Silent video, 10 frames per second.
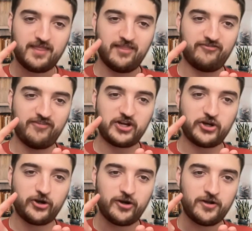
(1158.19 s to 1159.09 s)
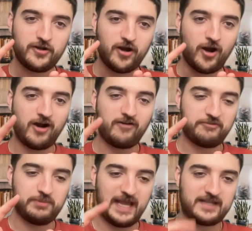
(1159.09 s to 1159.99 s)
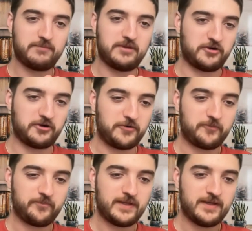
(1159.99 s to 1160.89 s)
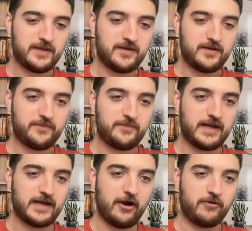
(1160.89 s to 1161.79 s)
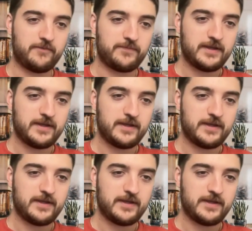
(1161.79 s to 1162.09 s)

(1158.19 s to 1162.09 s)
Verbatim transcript: the finger off the black mirror. Now,